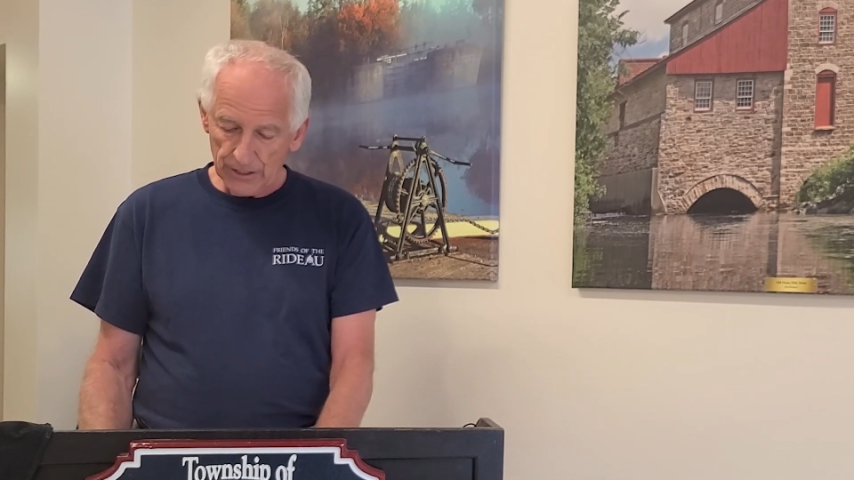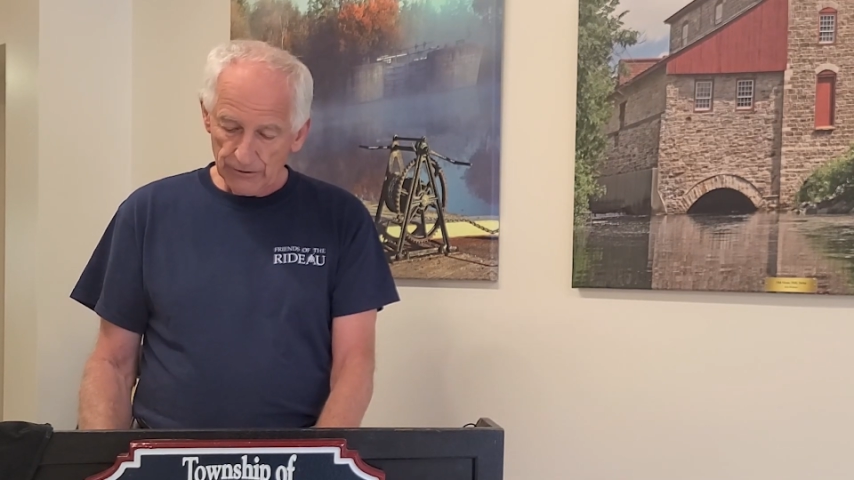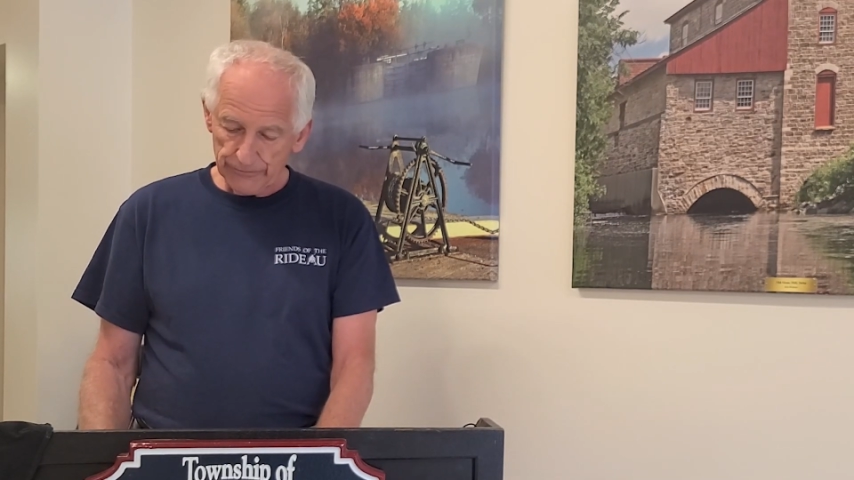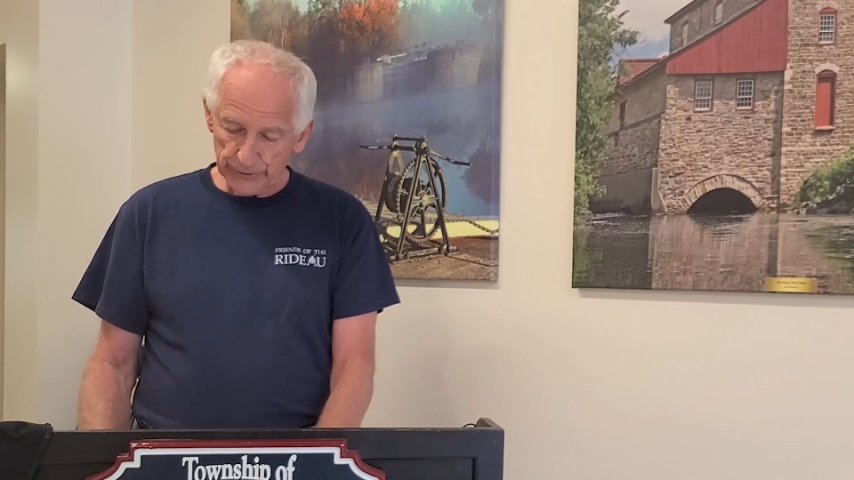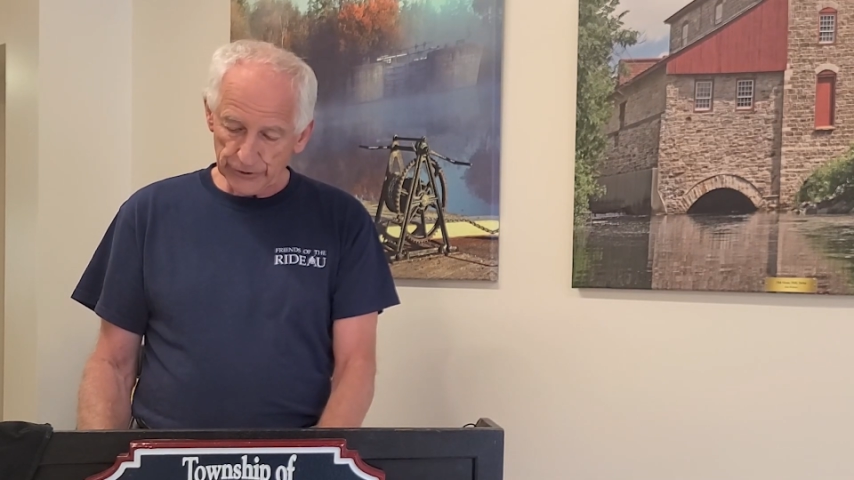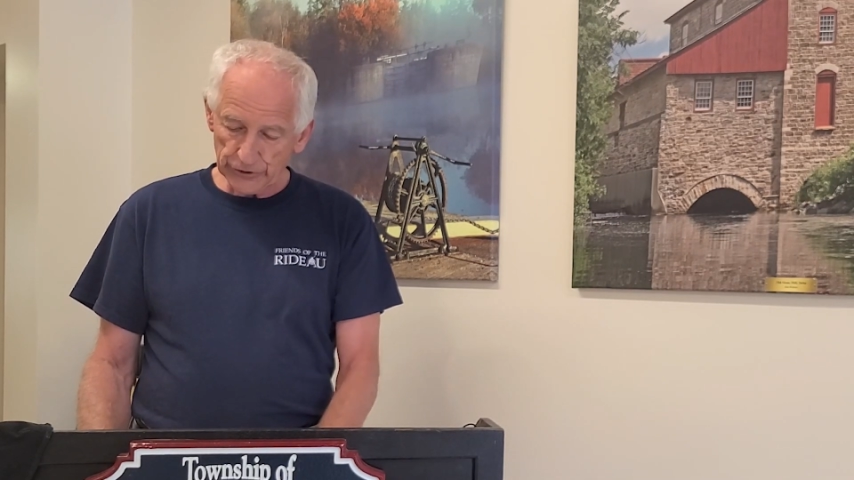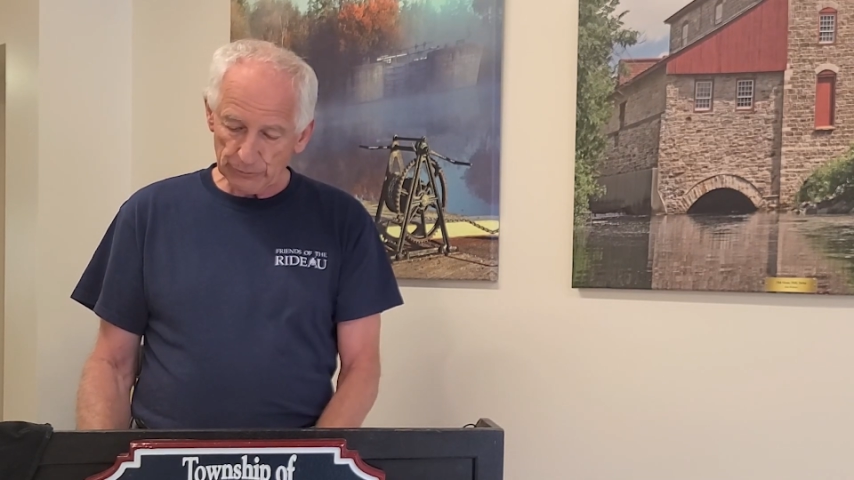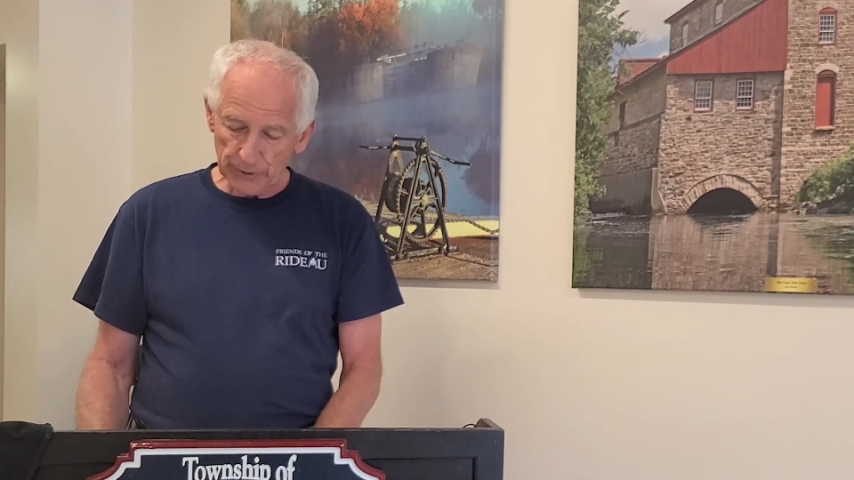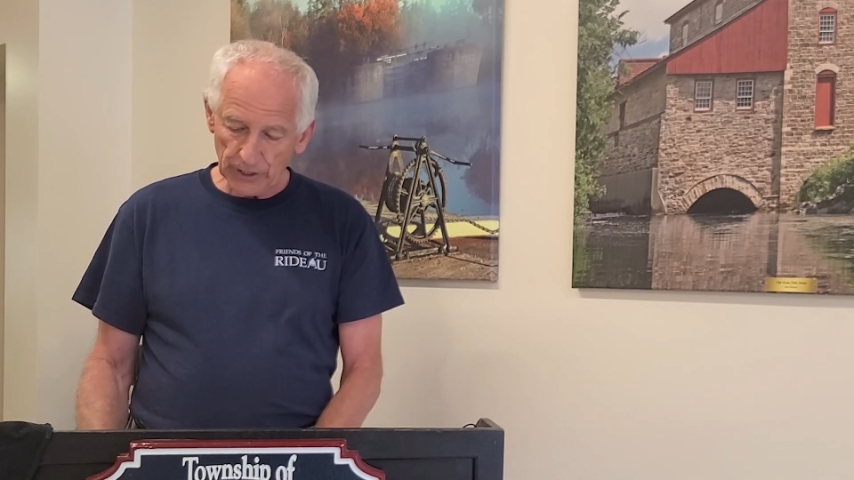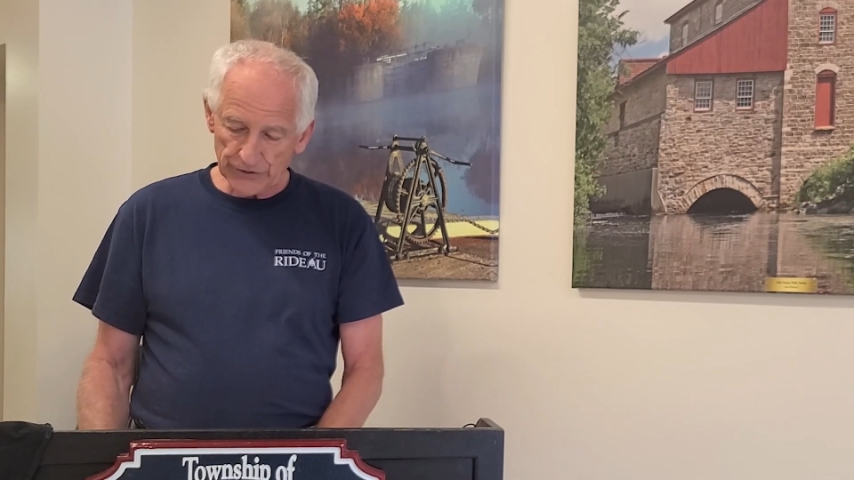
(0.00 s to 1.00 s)
Further, the
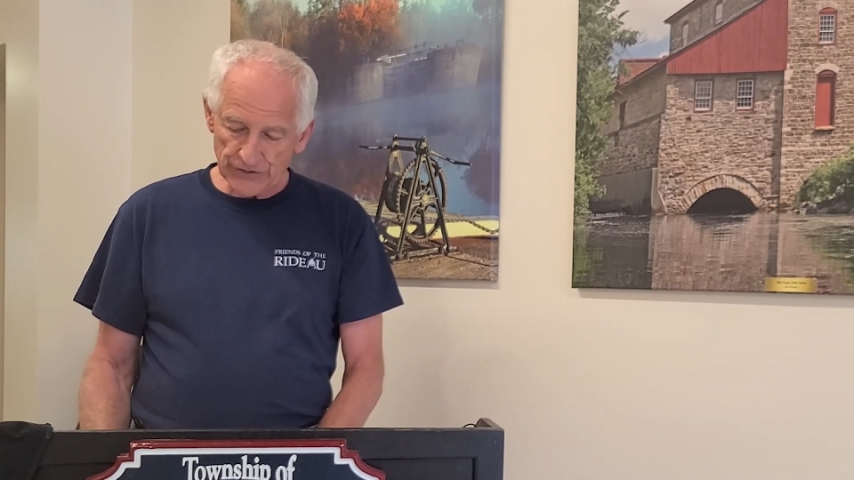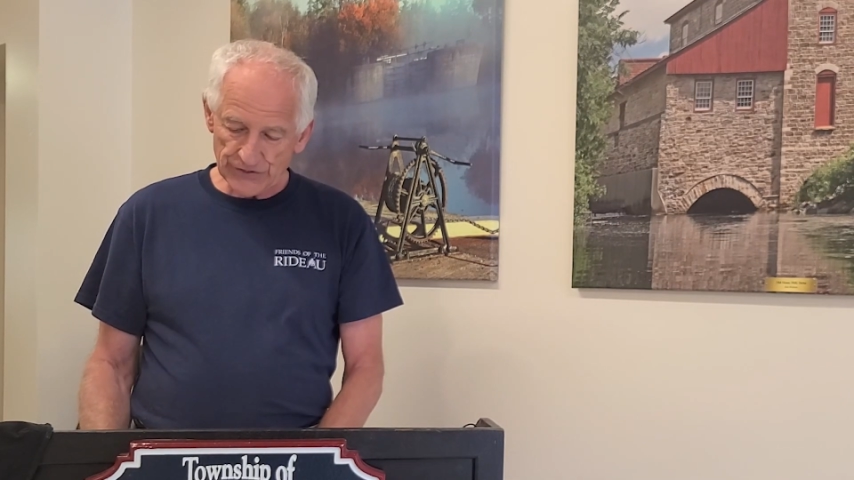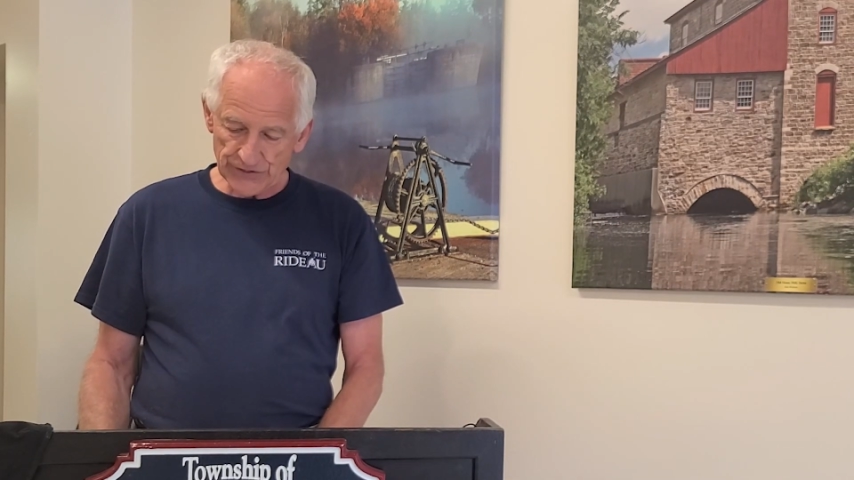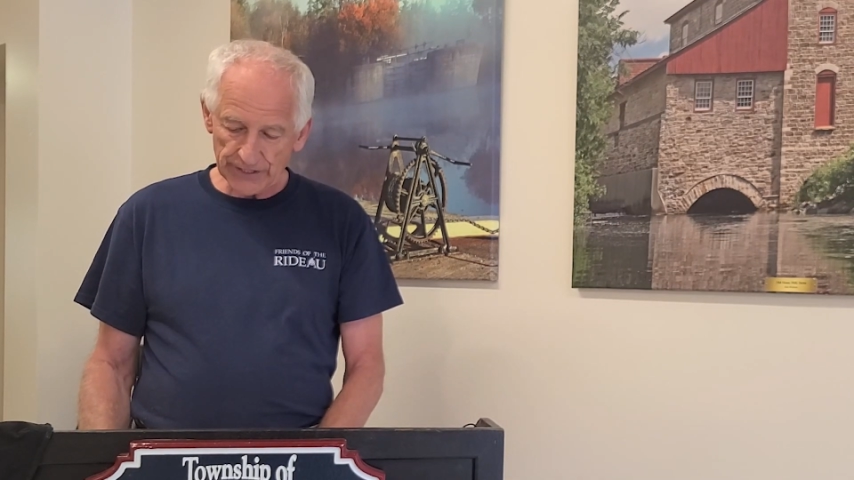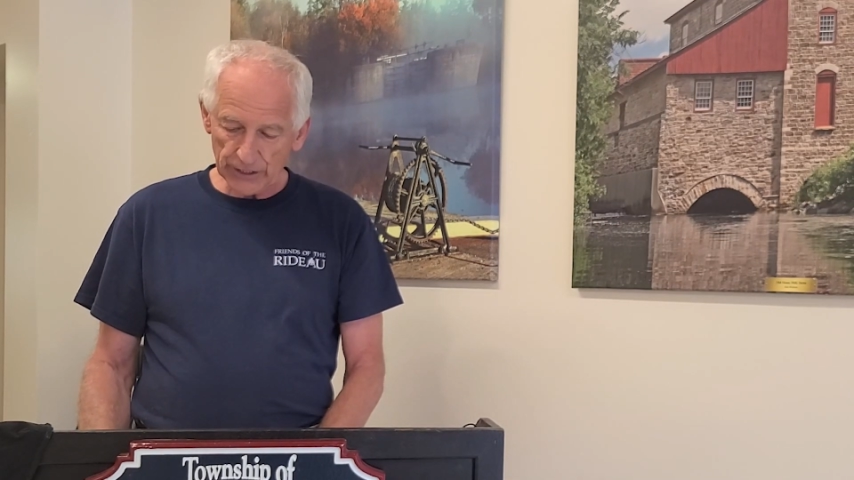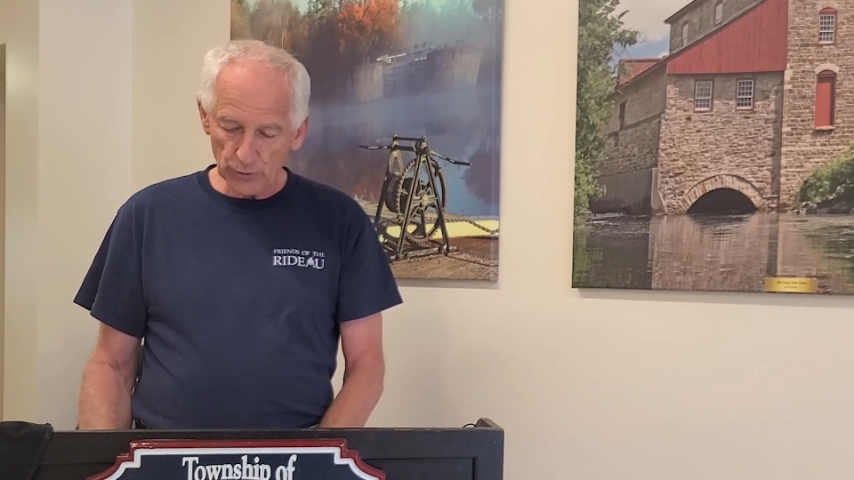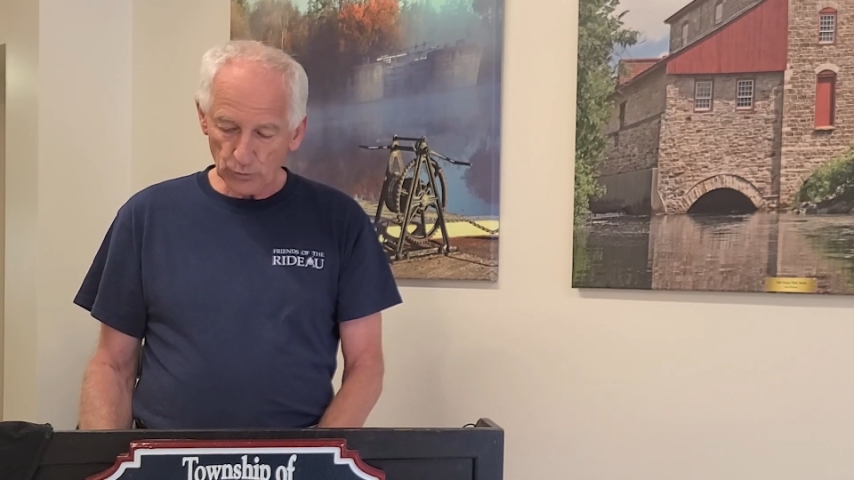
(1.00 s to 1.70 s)
policy set out